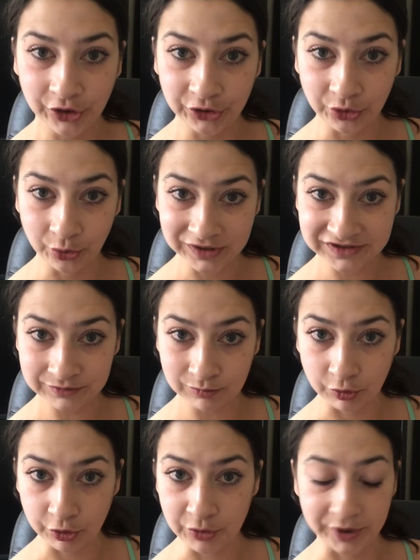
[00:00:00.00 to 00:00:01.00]
Uinta
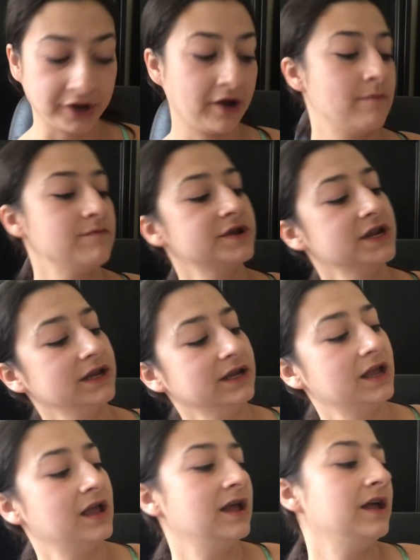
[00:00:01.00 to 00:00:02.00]
Brewing Company
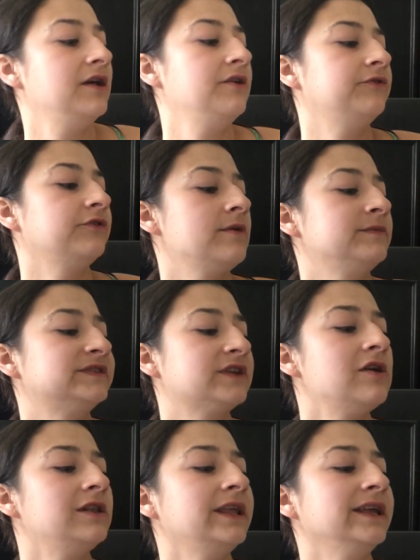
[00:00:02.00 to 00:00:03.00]
from
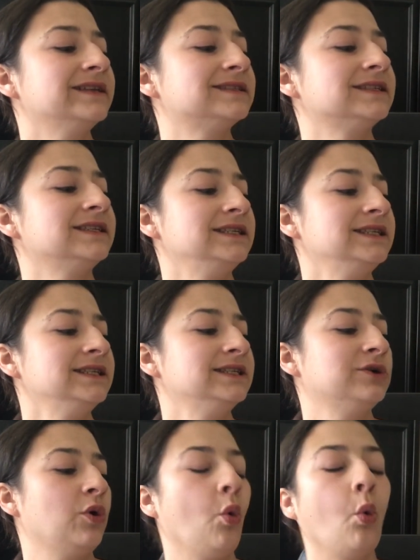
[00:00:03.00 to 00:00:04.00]
Salt Lake City,
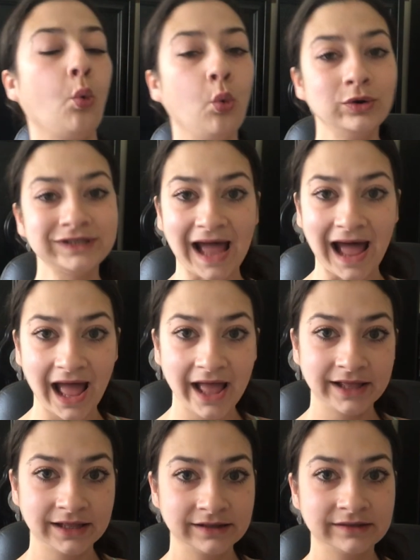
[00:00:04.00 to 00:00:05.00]
Utah,
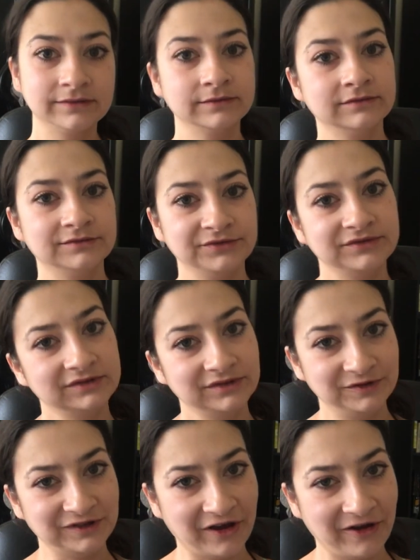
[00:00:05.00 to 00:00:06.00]
Utah.